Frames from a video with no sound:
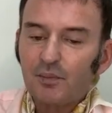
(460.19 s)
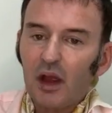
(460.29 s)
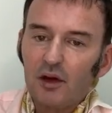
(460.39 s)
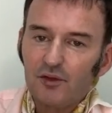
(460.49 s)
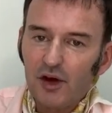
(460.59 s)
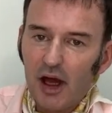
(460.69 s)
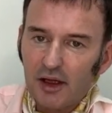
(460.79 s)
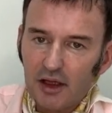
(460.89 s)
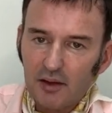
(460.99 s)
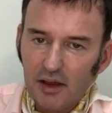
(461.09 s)
And
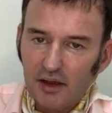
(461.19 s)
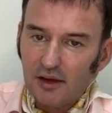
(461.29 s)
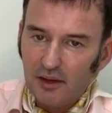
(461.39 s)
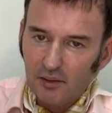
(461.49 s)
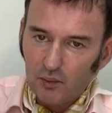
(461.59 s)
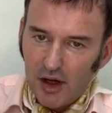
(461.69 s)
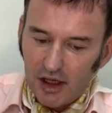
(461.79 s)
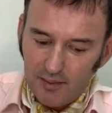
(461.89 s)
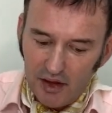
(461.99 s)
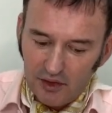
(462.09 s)
finally, they
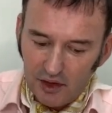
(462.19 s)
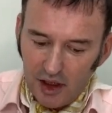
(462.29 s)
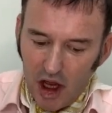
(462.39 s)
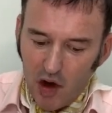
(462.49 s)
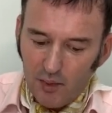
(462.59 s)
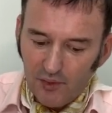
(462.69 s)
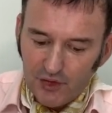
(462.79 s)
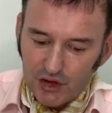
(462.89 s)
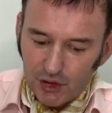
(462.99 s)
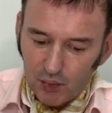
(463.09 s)
recommend that the Home Office
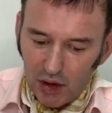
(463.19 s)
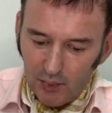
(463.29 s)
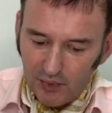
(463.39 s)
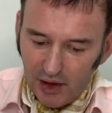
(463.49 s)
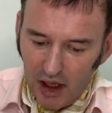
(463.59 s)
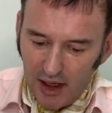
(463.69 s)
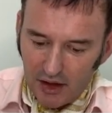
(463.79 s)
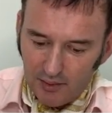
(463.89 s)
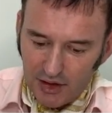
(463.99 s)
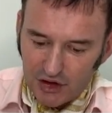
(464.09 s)
should work with the High
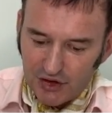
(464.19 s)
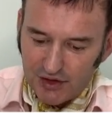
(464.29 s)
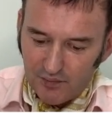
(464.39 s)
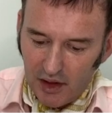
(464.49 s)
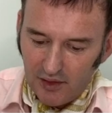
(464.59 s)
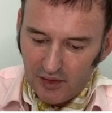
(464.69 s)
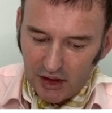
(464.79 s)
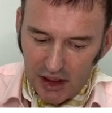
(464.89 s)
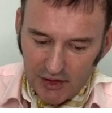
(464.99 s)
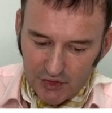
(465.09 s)
Commissions in relevant
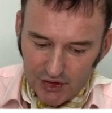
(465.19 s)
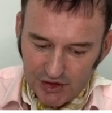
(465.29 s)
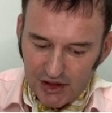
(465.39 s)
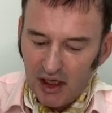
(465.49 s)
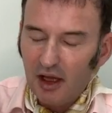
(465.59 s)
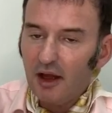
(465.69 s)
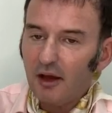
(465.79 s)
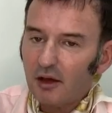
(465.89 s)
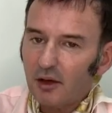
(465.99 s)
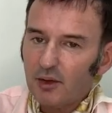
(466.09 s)
countries,
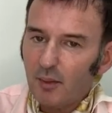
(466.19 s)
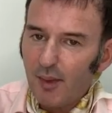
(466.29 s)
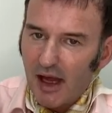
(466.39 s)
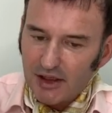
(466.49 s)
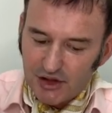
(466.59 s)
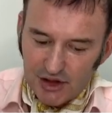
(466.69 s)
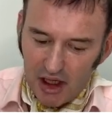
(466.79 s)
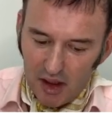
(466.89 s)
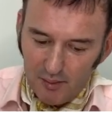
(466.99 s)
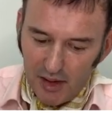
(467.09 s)
including
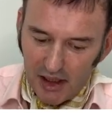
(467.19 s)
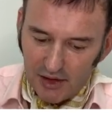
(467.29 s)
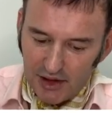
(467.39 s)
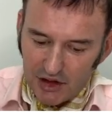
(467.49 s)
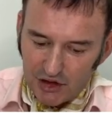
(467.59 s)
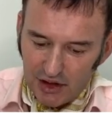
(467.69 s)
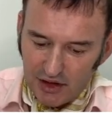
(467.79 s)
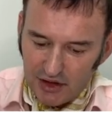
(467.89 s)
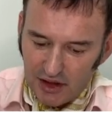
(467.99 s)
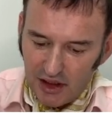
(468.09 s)
Pakistan, Bangladesh, and
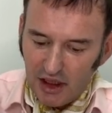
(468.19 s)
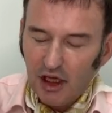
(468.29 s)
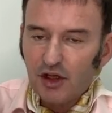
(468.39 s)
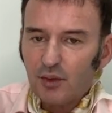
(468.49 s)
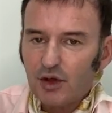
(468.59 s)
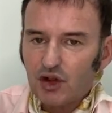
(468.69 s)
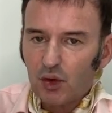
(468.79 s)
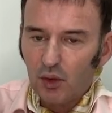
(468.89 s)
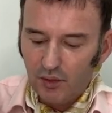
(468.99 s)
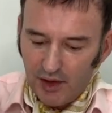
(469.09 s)
India, to
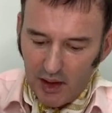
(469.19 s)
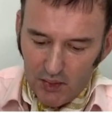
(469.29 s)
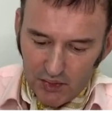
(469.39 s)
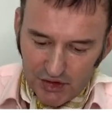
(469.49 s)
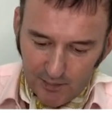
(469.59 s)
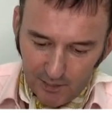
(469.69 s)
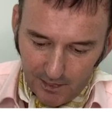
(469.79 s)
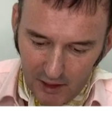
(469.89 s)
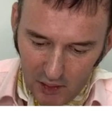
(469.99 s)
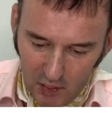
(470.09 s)
ensure those
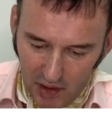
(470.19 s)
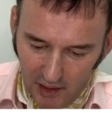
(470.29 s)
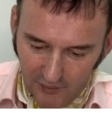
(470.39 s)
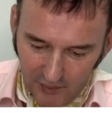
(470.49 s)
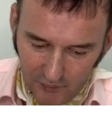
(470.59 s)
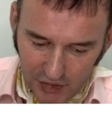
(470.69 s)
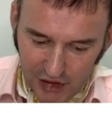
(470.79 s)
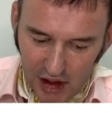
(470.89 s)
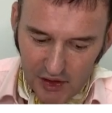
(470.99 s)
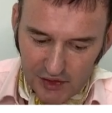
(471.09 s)
who have
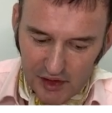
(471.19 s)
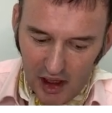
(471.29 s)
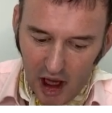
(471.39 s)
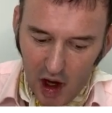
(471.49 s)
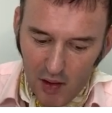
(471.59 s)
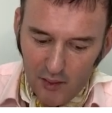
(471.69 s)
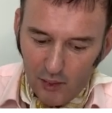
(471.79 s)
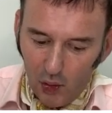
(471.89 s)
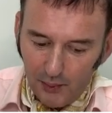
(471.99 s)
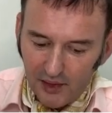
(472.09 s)
returned home
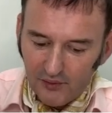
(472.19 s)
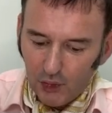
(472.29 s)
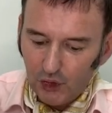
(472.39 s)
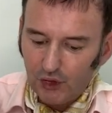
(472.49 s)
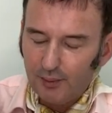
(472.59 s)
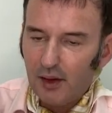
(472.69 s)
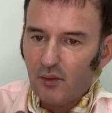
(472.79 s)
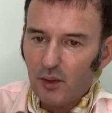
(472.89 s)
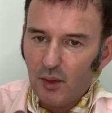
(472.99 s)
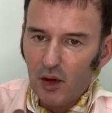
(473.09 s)
or been forcibly
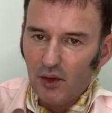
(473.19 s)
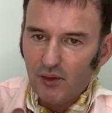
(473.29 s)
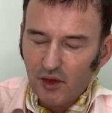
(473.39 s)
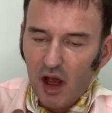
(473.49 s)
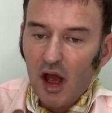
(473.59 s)
removed